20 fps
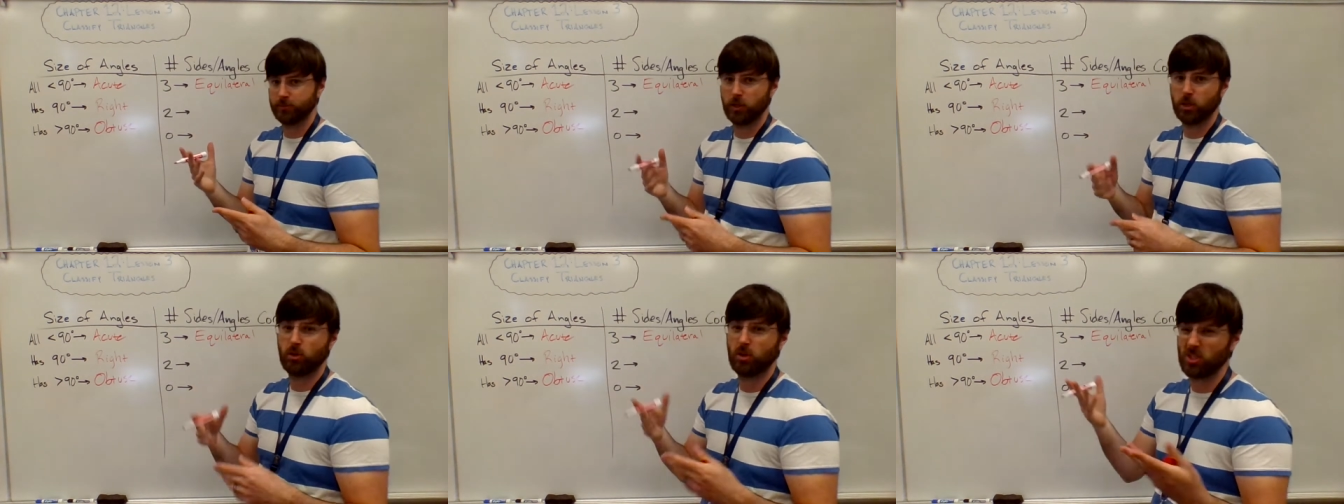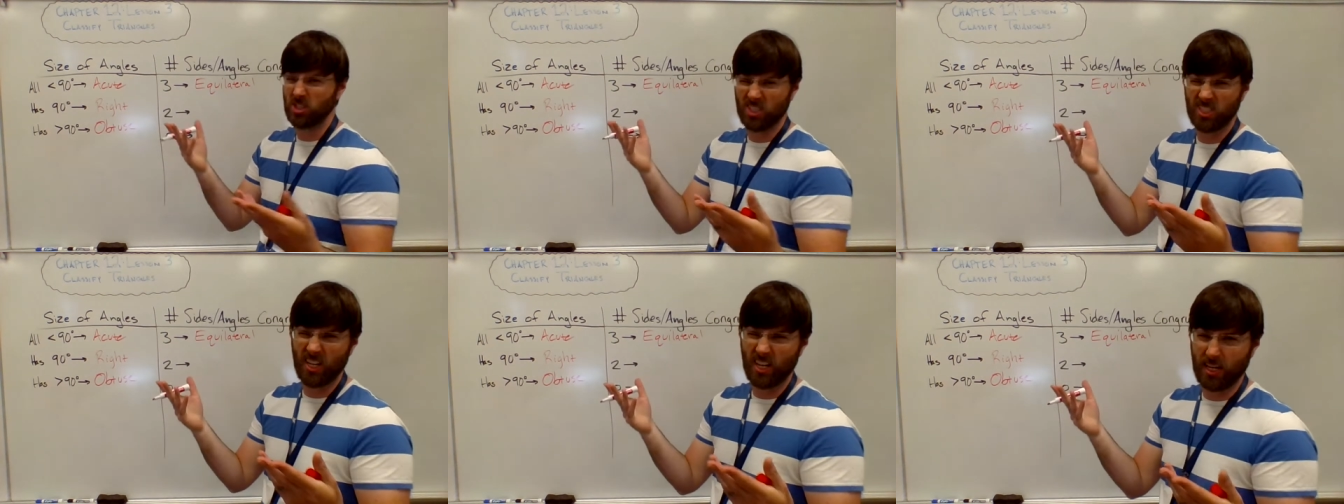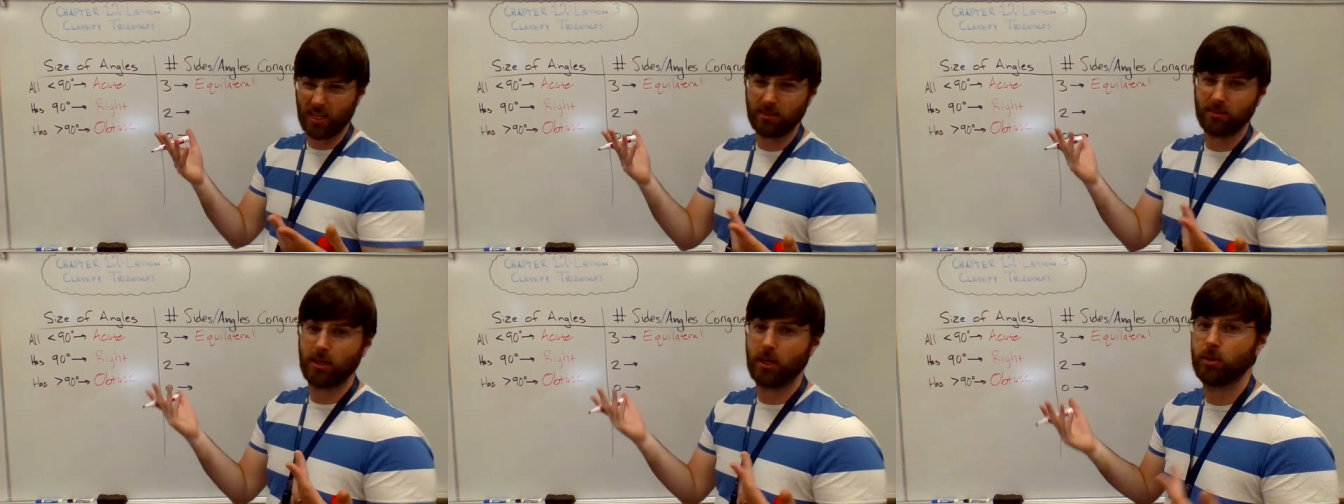You can just
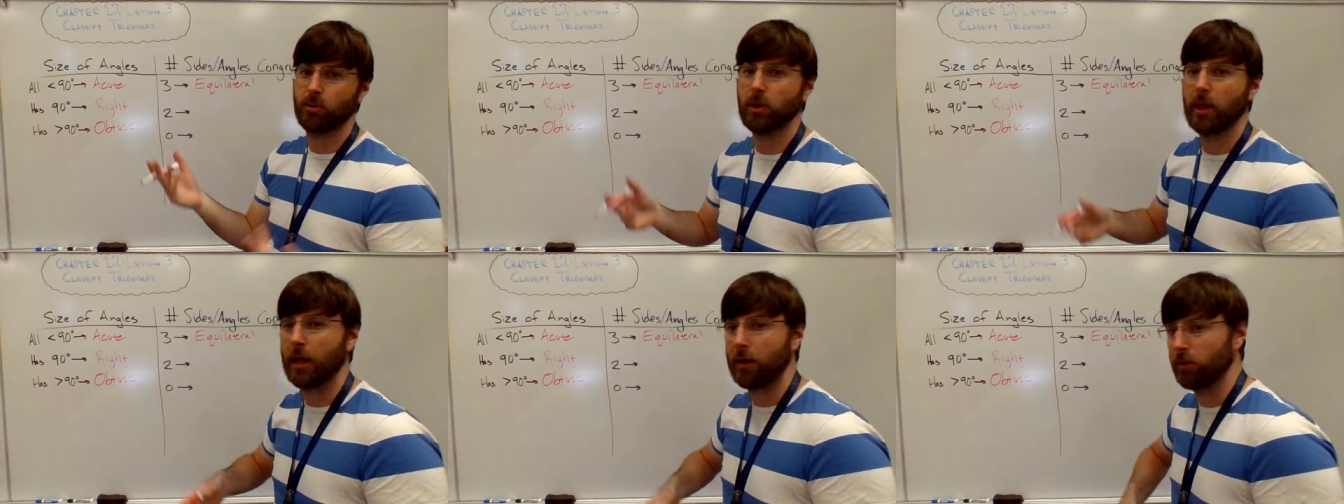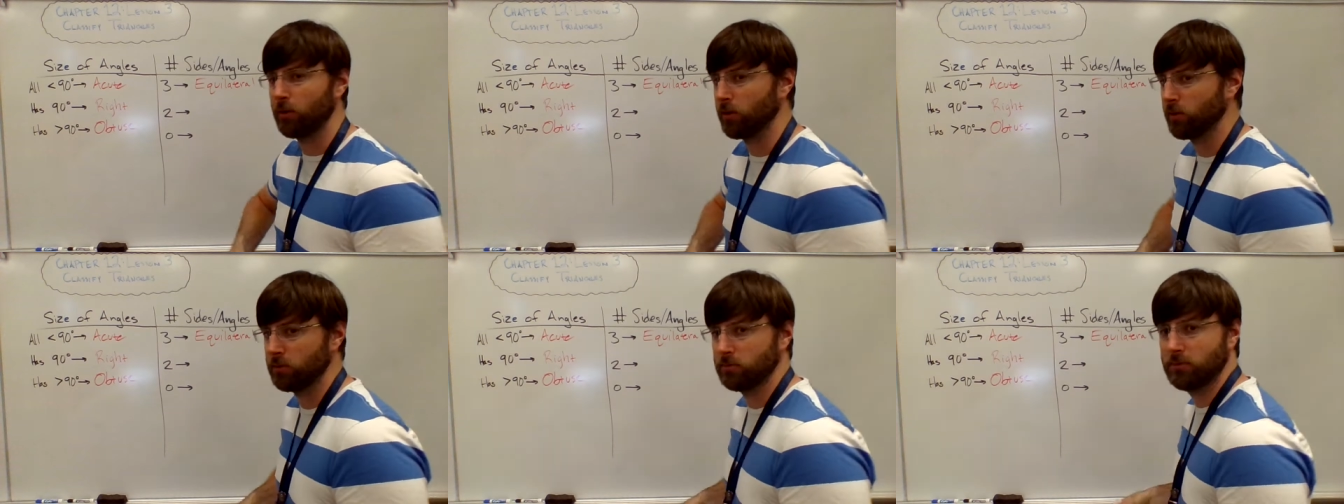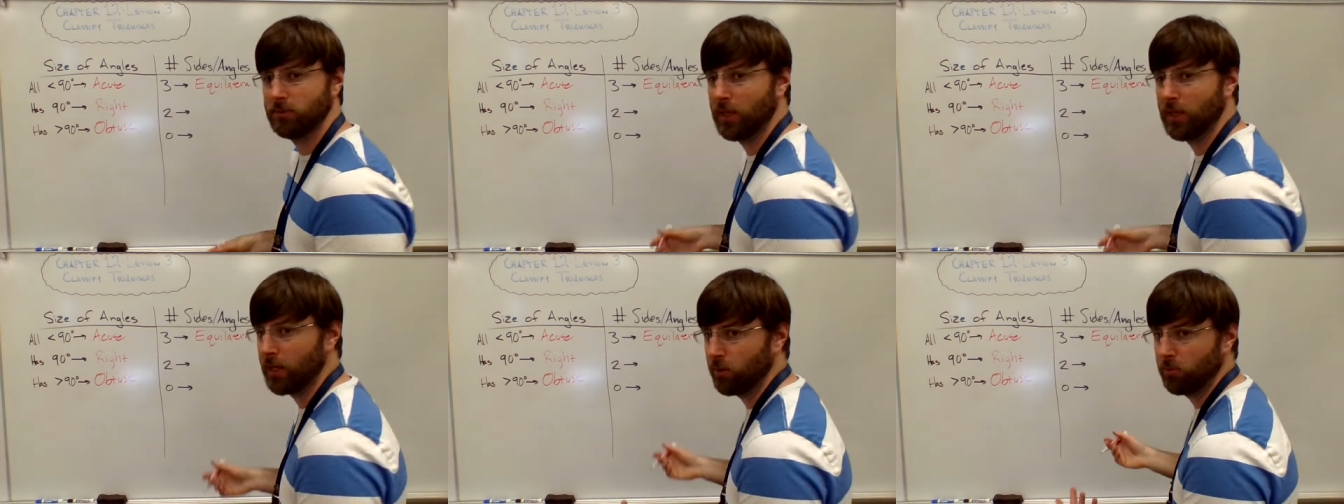say equilateral
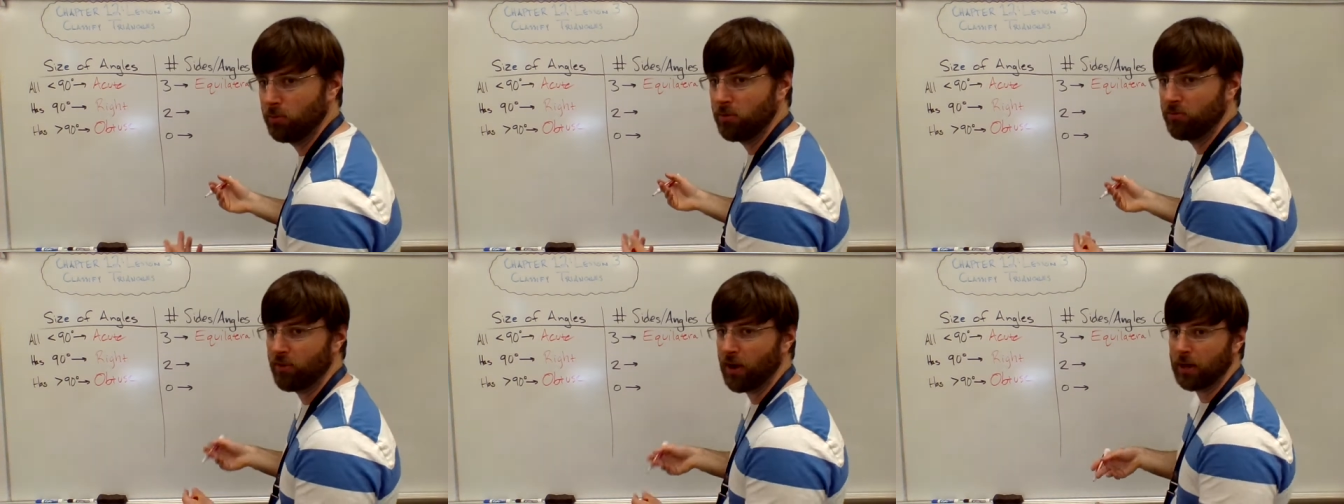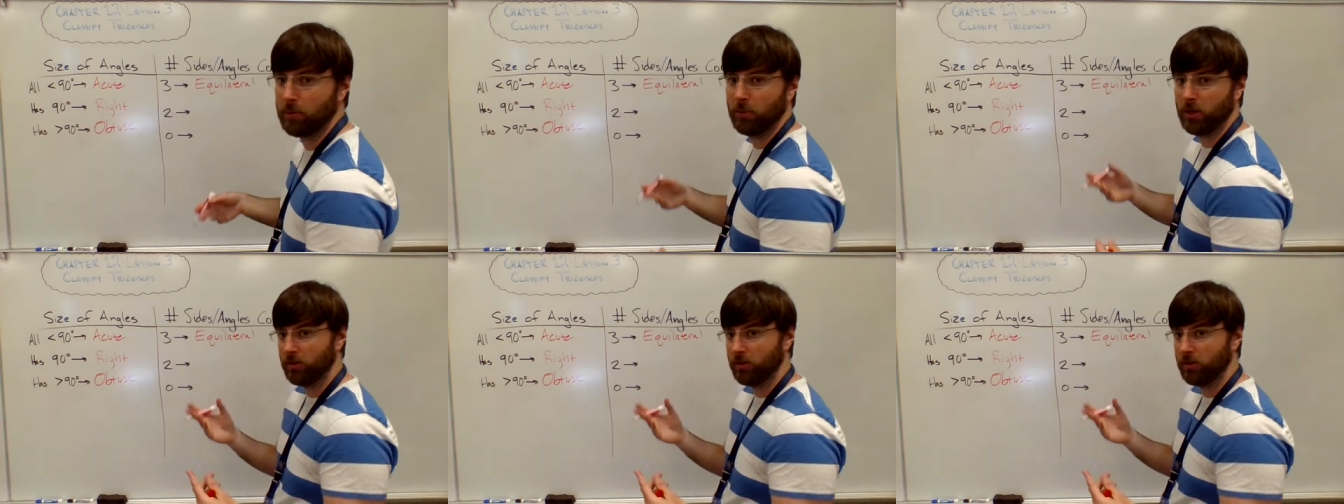and it would be fine.